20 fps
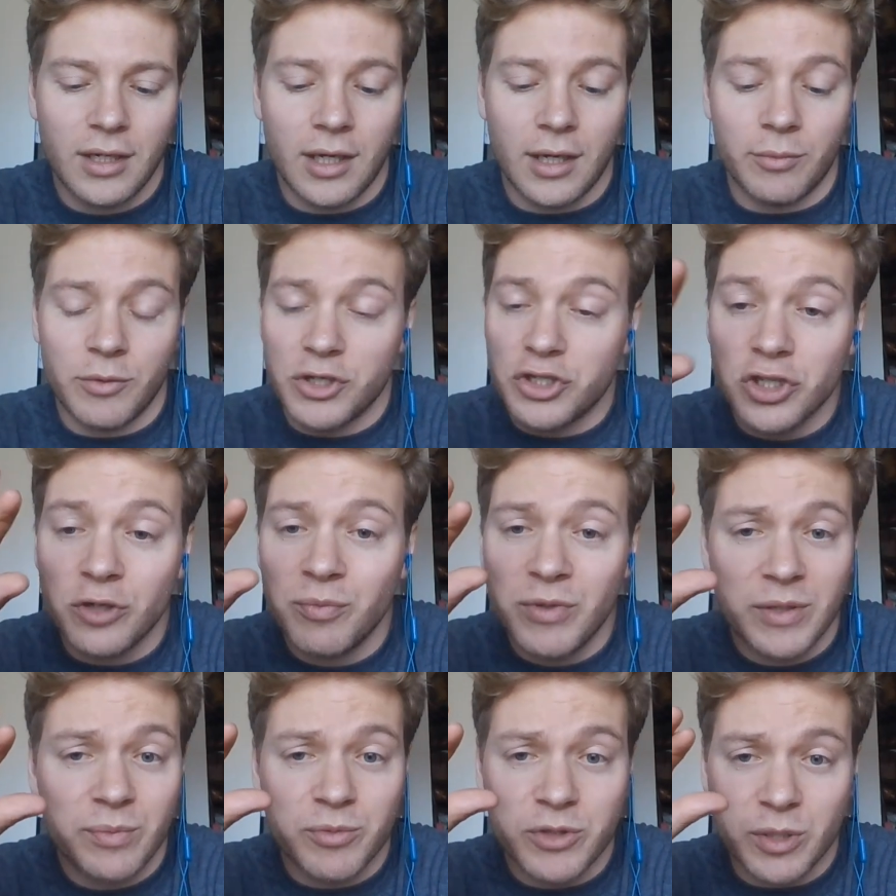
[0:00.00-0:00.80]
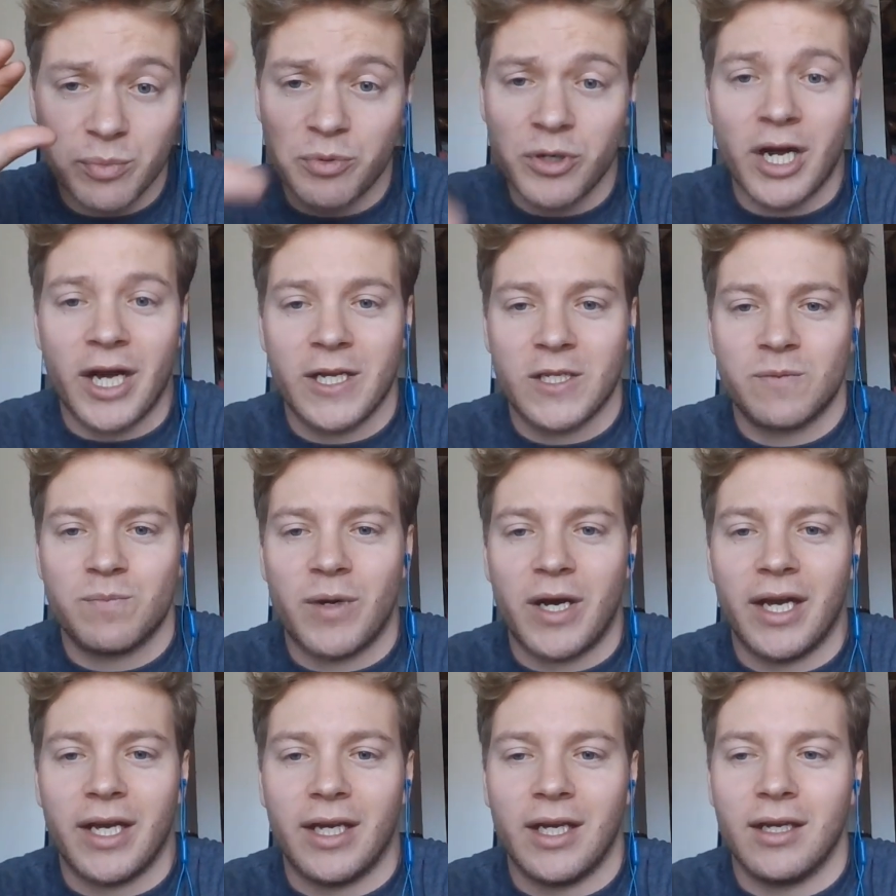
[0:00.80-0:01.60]
We shouldn't be surprised
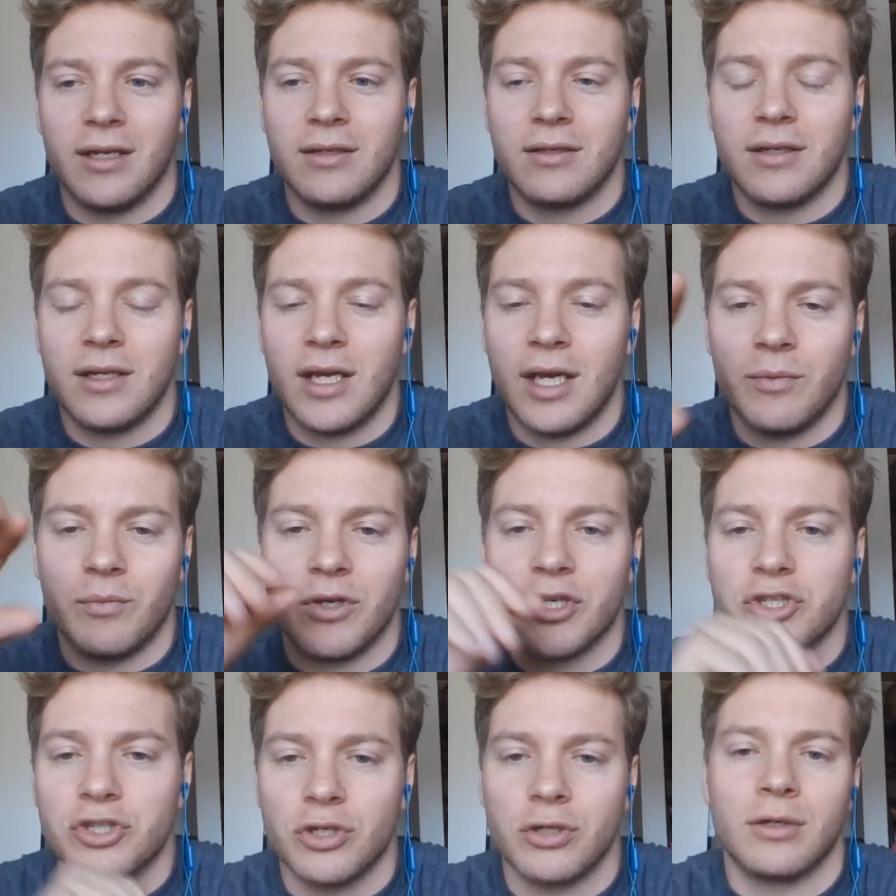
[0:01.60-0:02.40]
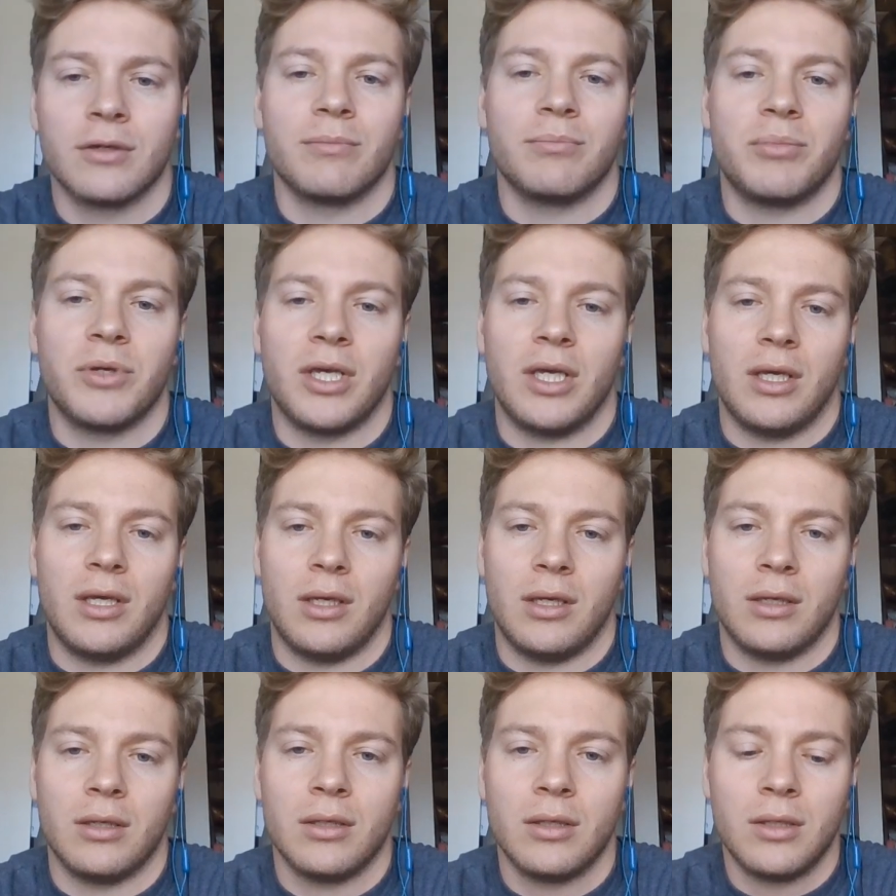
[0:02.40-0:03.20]
by it, and we shouldn't
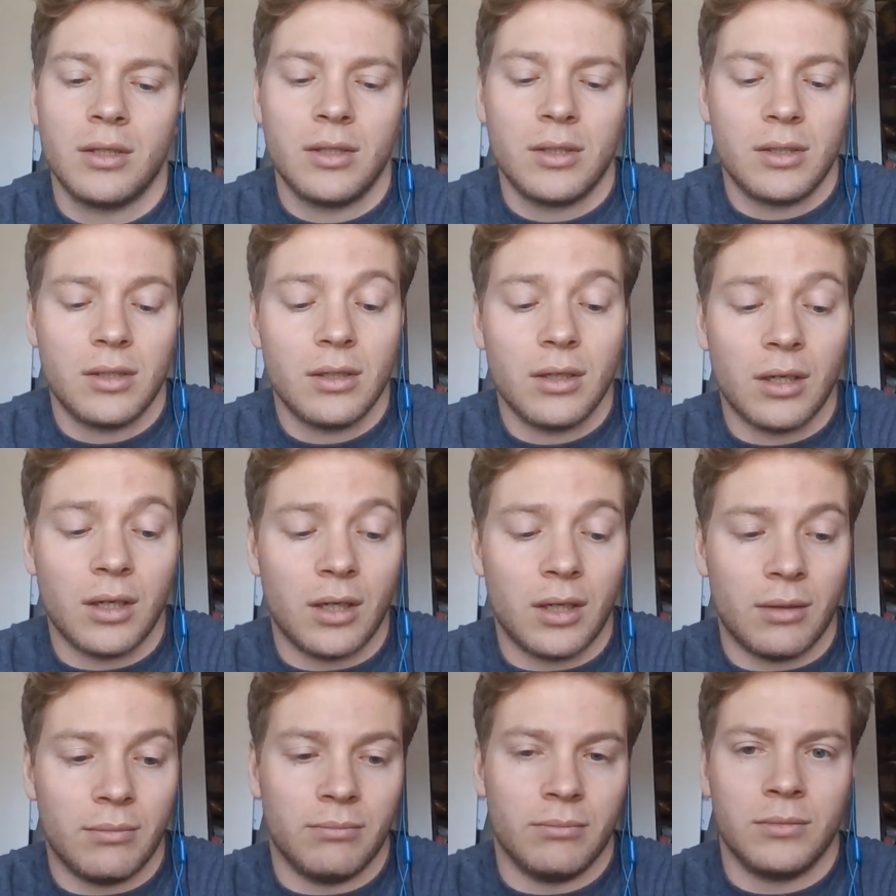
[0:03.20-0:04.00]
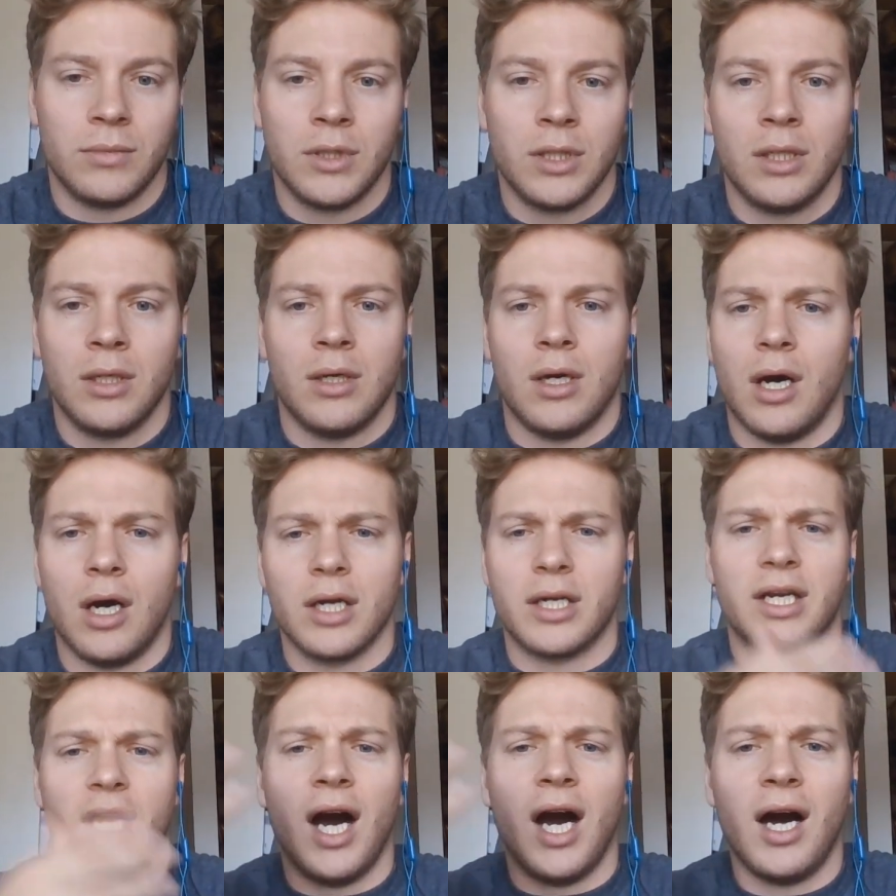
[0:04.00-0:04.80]
be um,
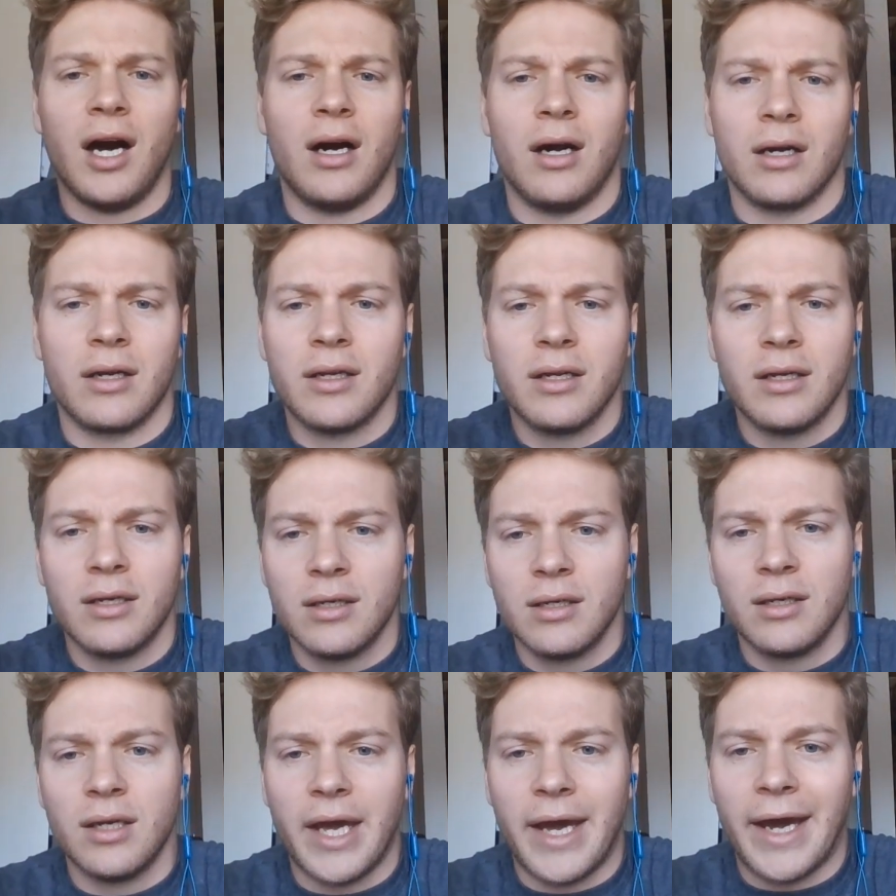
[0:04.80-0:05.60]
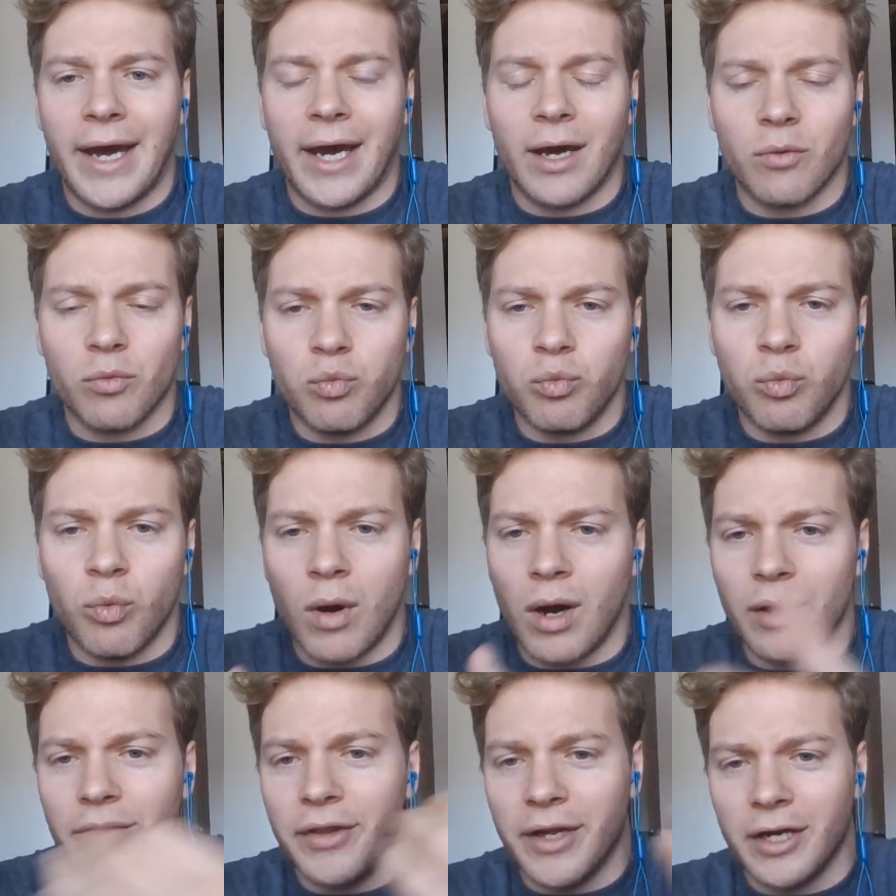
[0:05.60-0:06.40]
agog at
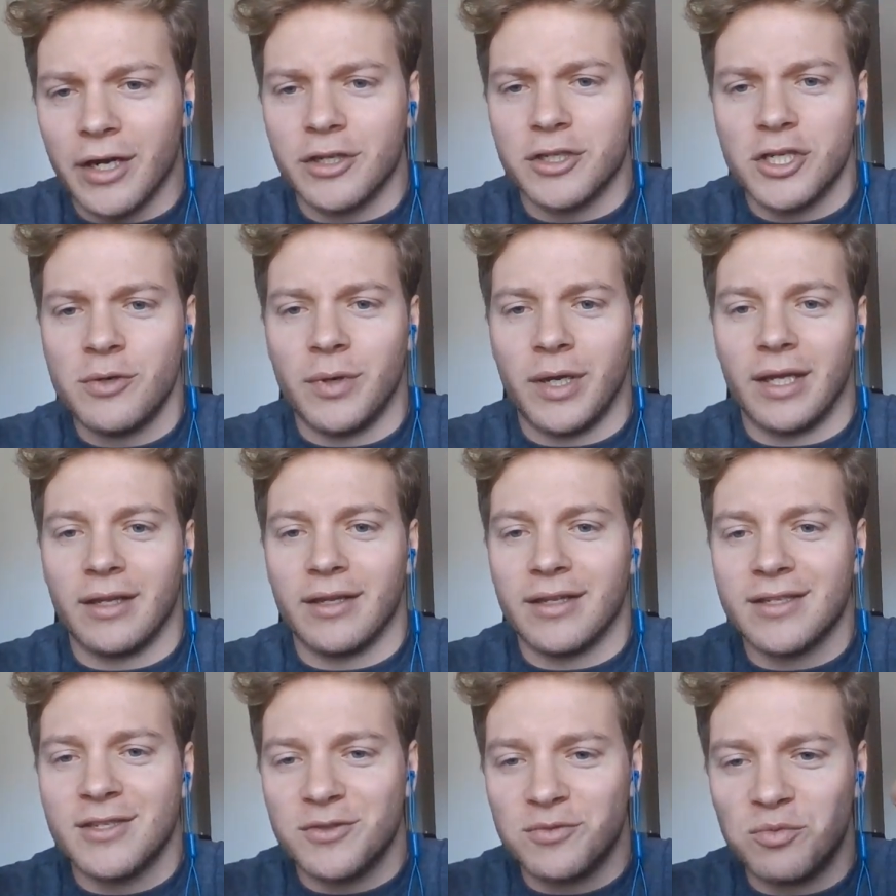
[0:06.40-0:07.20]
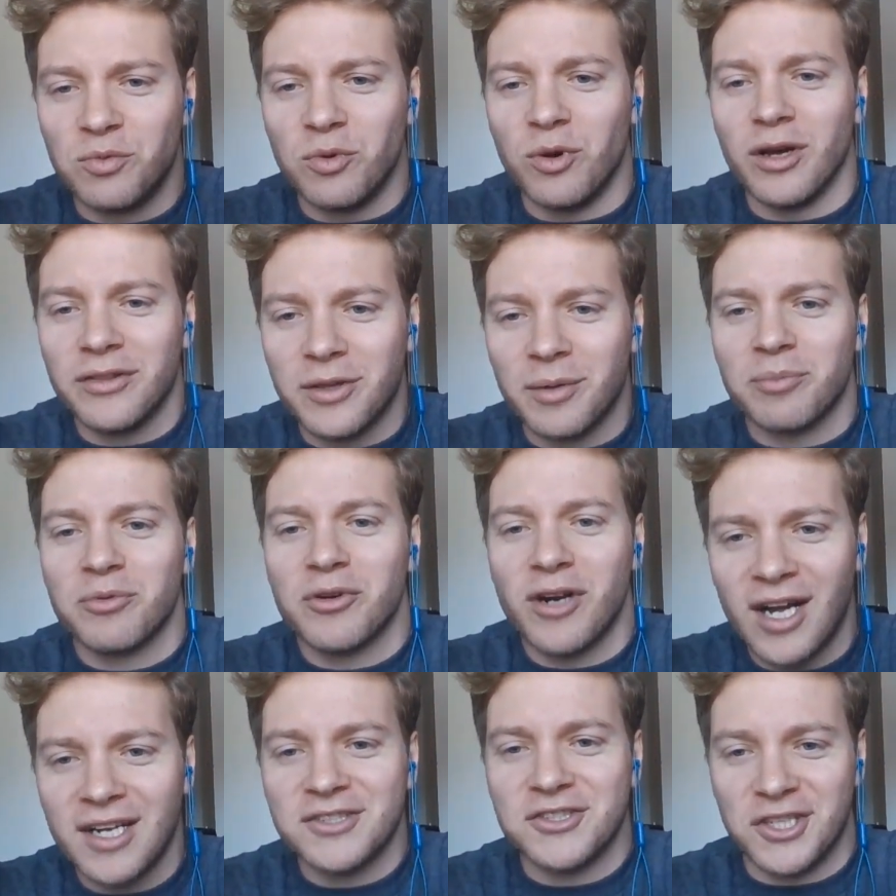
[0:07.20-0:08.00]
what they're doing. This is what the
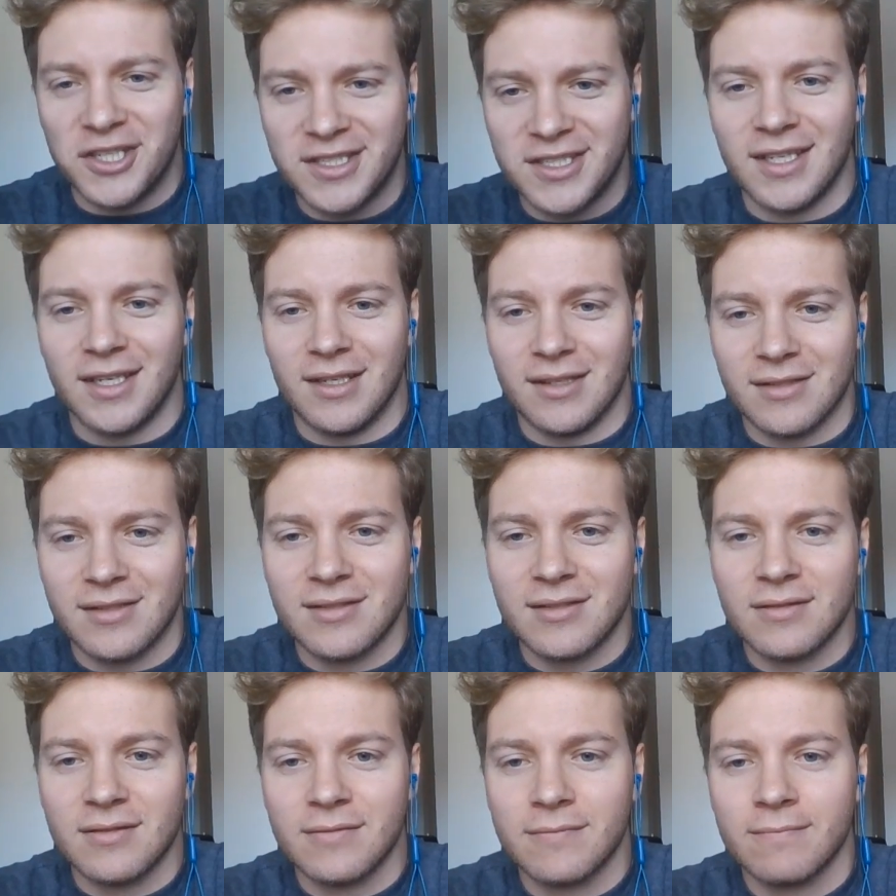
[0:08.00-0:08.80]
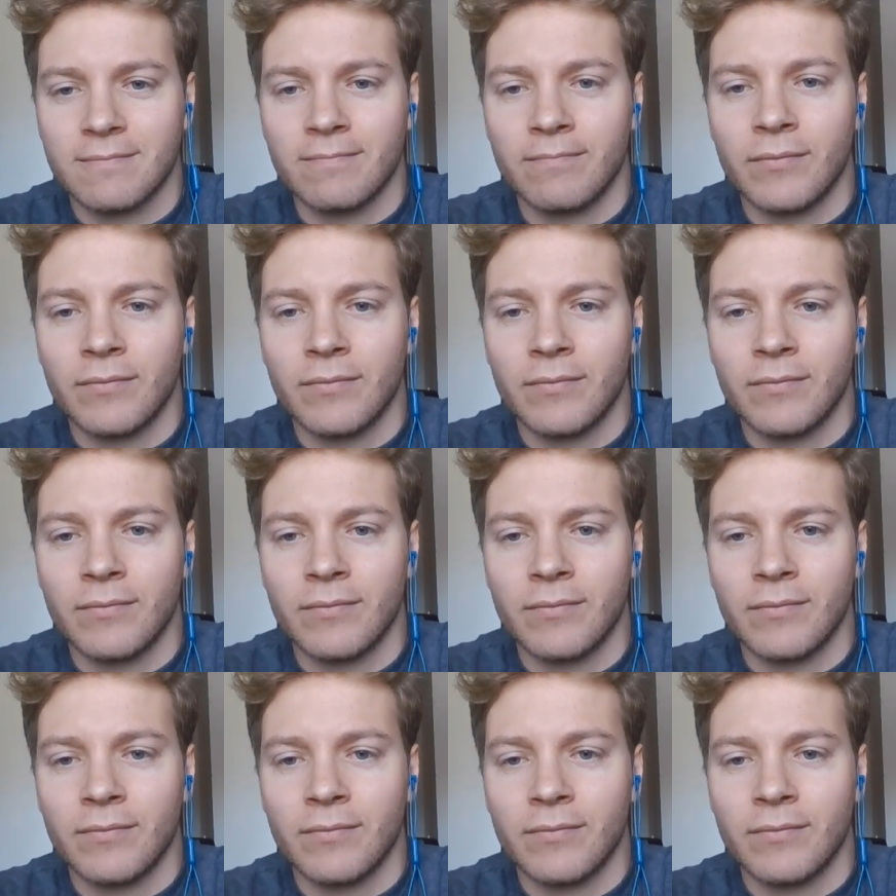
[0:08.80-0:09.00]
project is.